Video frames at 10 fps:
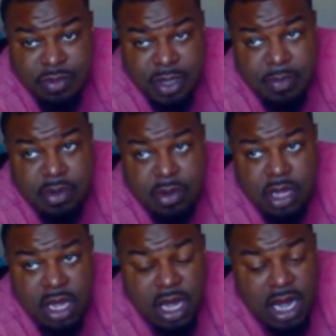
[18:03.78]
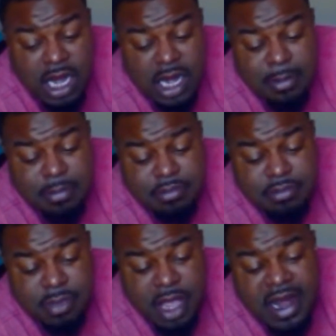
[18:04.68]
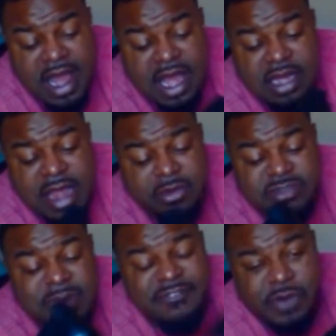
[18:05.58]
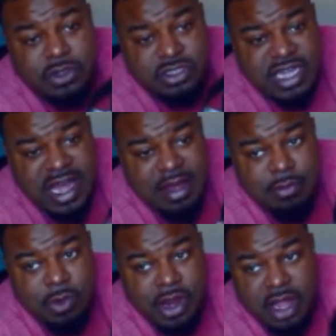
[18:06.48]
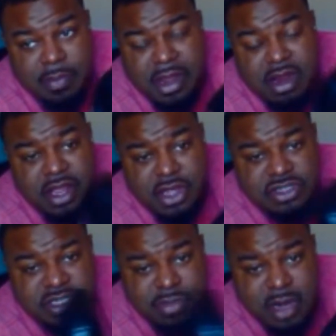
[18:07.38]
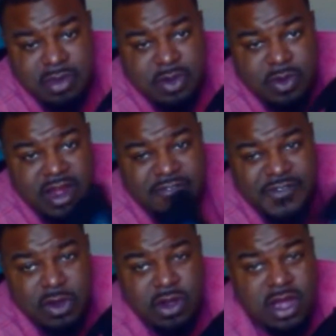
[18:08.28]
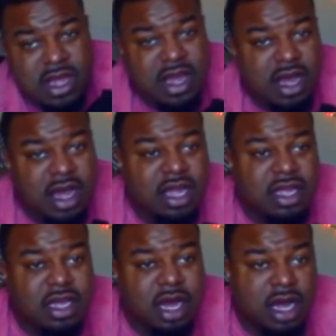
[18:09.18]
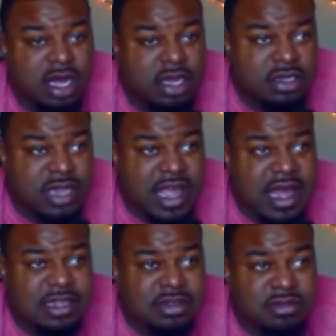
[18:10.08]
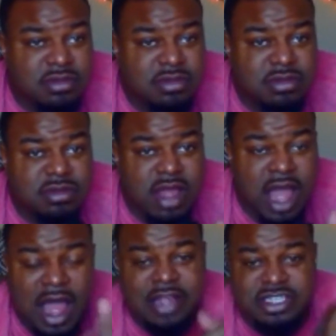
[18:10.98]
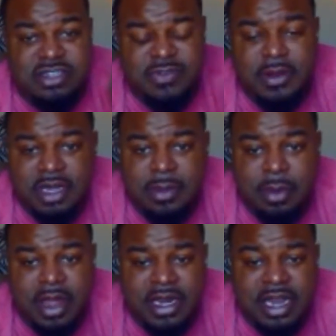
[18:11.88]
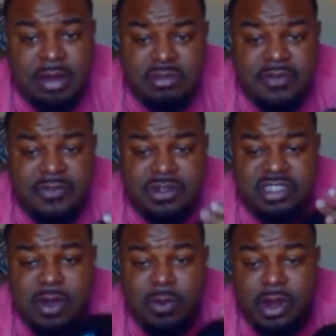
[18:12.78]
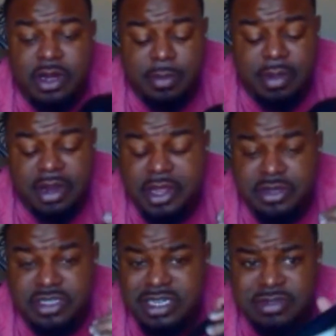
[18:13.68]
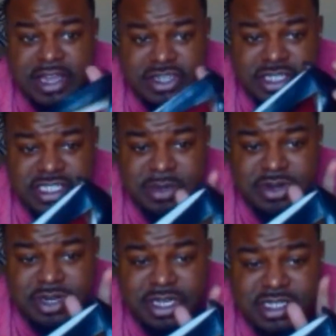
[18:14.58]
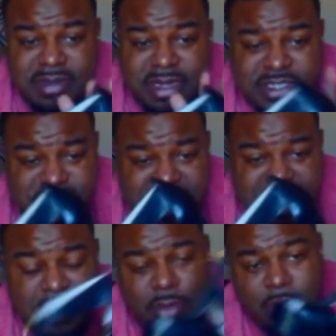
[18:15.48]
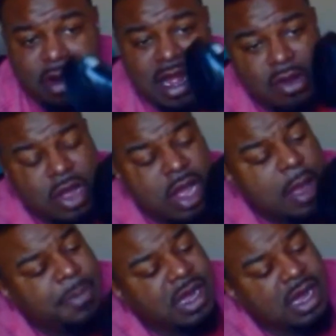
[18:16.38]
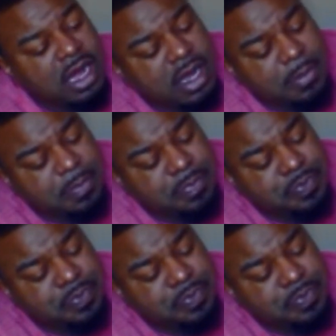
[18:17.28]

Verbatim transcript: people. Um, and I that was my first time wearing a pair of heels in public where I felt uh, like I I, I, just felt liberated. That was my first time wearing a pair of heels, and it was actually similar to these that my sister had. They were brown, but um,